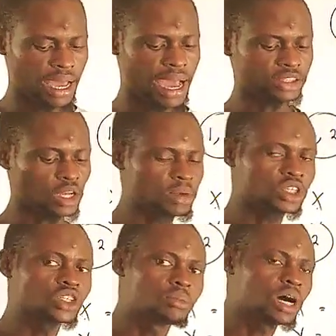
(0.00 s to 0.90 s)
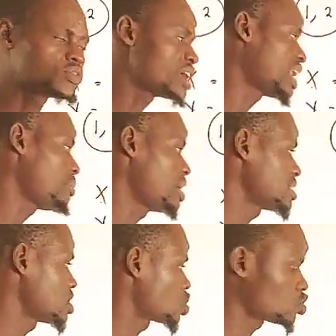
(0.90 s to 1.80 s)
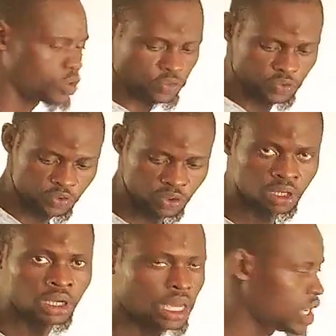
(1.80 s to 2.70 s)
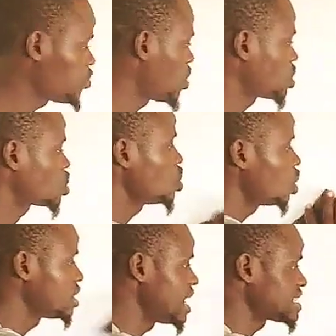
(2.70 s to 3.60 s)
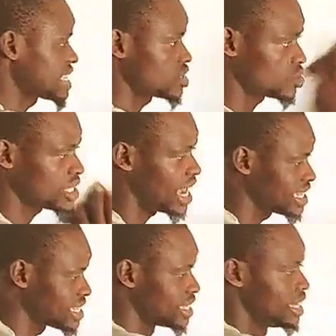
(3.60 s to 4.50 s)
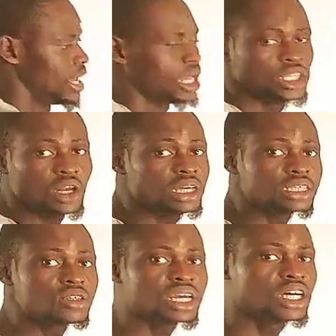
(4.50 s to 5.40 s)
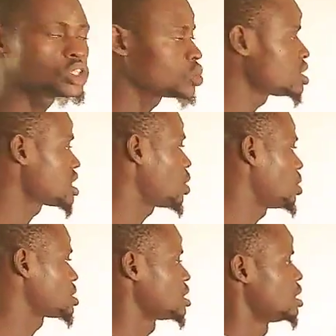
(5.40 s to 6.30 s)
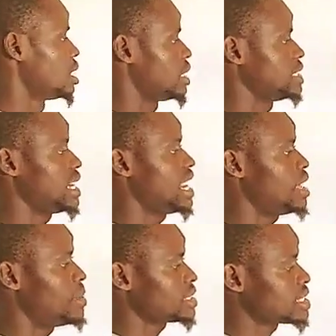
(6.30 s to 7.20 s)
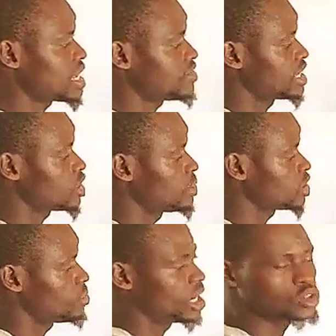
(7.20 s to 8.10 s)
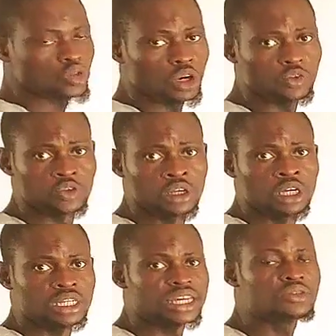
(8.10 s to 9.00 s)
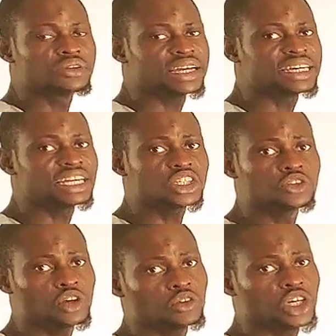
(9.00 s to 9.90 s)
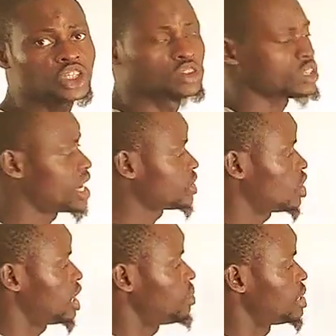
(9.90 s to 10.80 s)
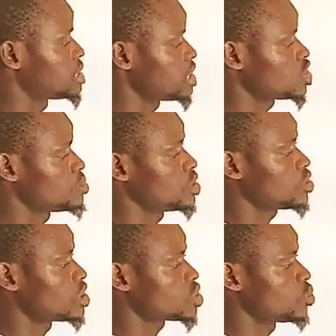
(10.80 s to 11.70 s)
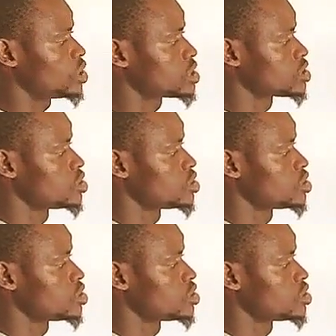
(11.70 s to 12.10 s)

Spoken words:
Atomic number of the element is 12. If you want to know the answer to that, the only thing you can do is that what? The element is having atomic number 12. Then you write the electronic configuration of the element to be equal to what?